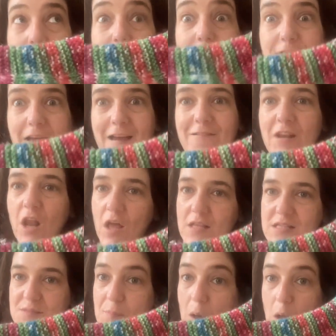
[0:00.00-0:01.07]
Fairy
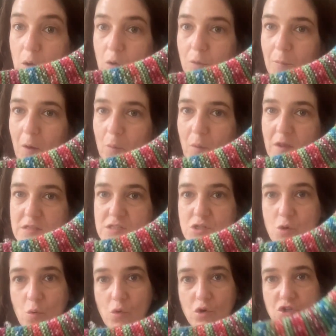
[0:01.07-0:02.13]
Light Sparkle by West
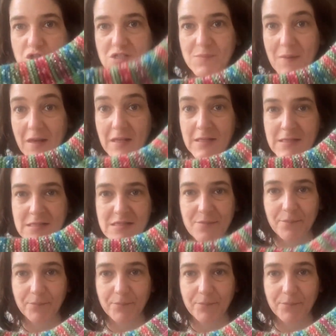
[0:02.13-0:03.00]
Yorkshire Spinners,